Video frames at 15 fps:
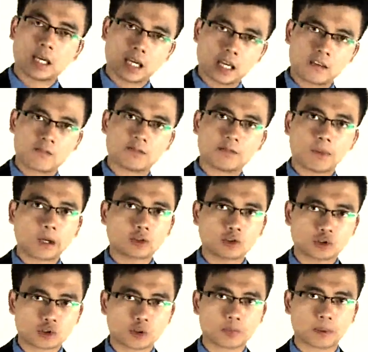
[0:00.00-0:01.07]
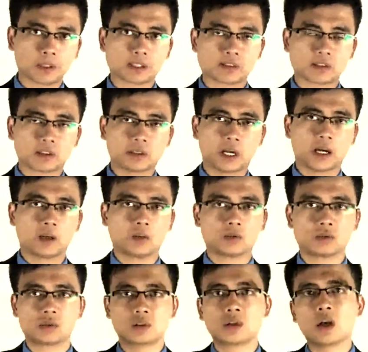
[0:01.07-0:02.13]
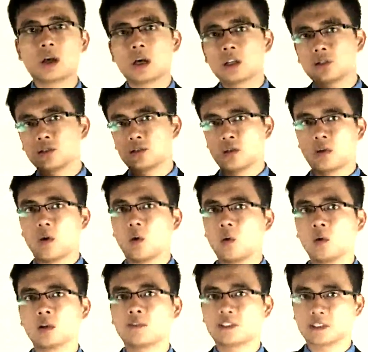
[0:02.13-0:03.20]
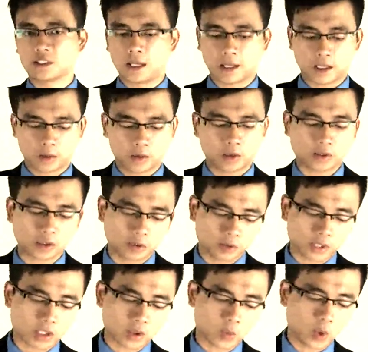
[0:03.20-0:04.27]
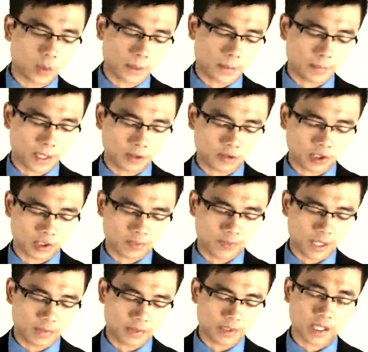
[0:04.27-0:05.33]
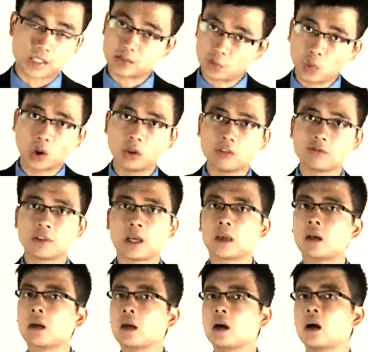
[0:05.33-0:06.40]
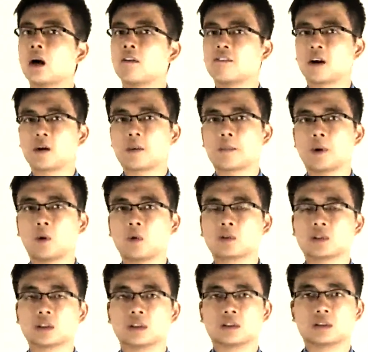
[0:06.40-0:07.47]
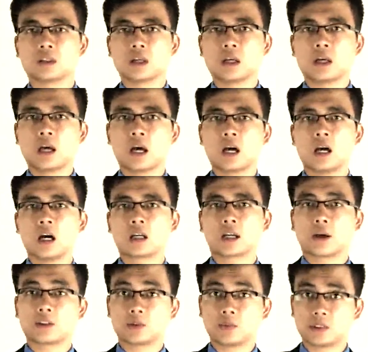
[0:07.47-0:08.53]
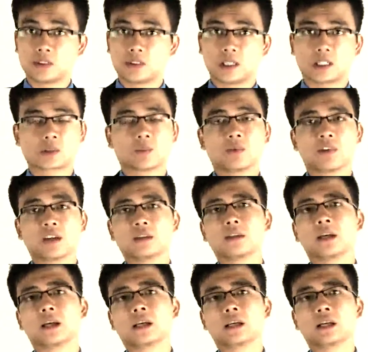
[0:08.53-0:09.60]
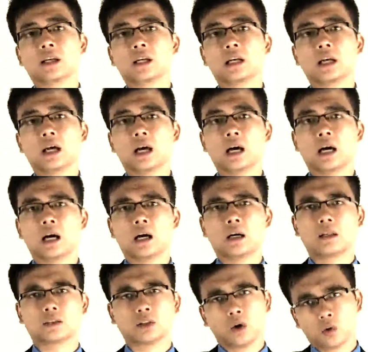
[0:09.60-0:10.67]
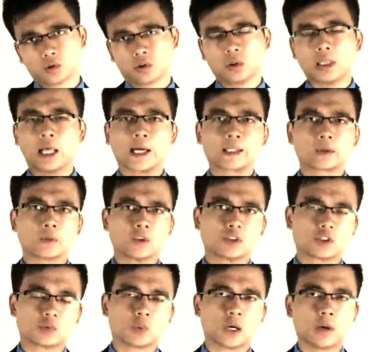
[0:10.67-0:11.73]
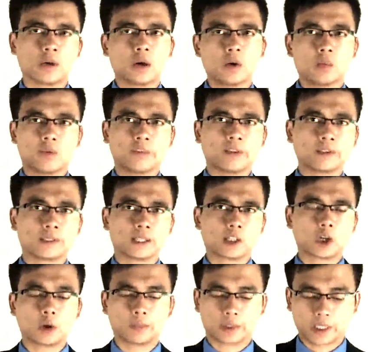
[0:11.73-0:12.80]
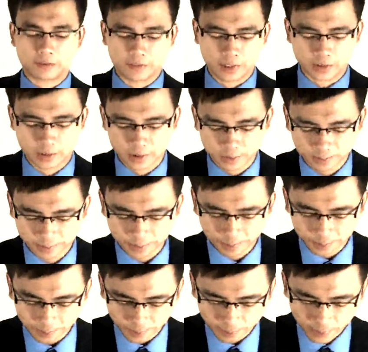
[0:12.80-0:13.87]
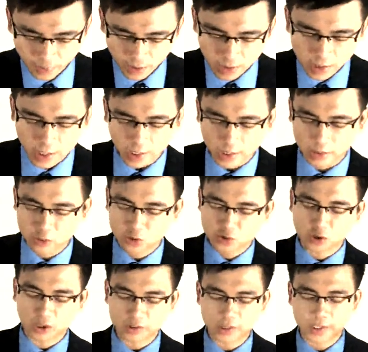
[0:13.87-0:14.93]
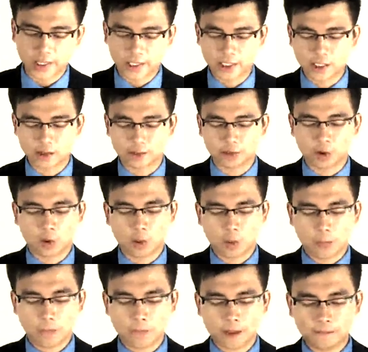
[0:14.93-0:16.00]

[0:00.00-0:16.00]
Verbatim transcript: information should be disclosed to all of the stakeholders. So this is what I mean by transparency. It's one of the very important characteristics within also the language as well, within the corporate governance. They construct the case for